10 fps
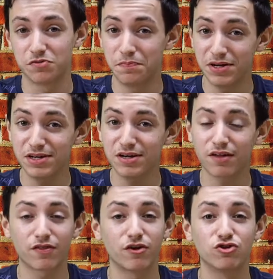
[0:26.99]
being
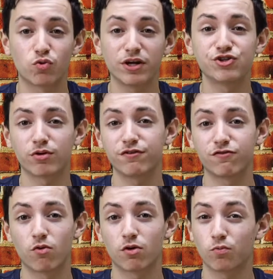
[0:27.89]
the new
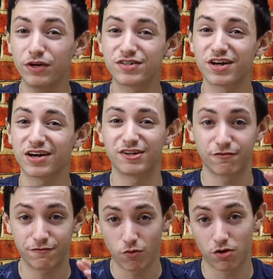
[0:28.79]
2024 redesigned
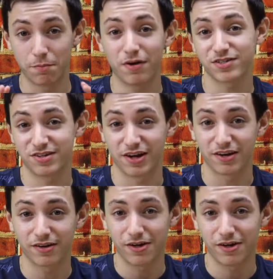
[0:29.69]
Ford Mustang.